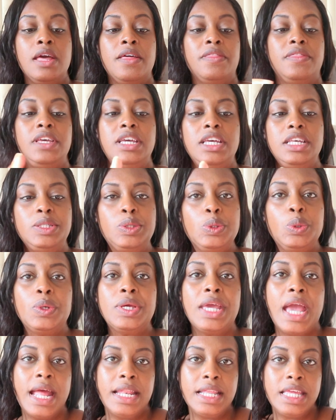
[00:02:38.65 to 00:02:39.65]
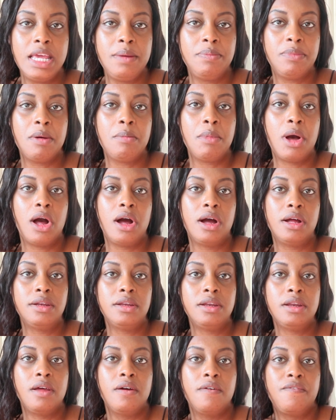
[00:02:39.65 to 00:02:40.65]
These, you can keep them
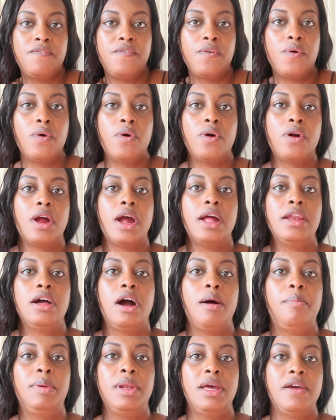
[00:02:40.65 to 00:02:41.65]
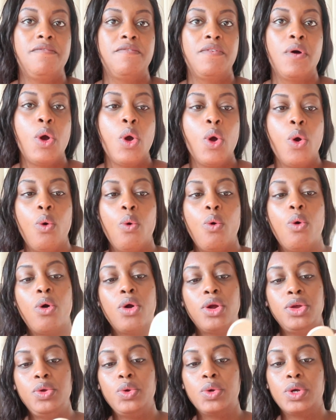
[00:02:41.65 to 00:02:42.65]
on for an uplift,
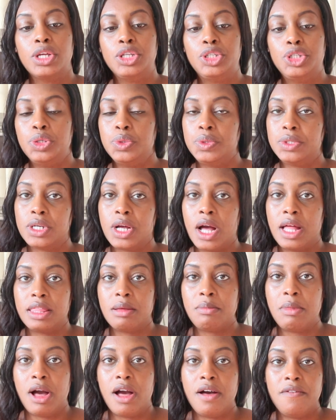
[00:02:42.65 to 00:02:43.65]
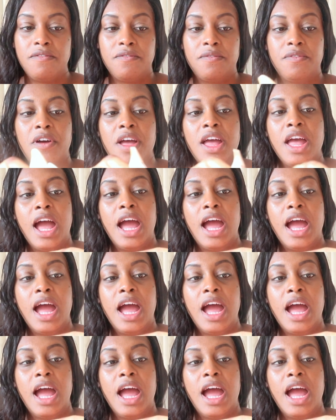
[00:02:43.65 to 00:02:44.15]
or you could choose to cut them off.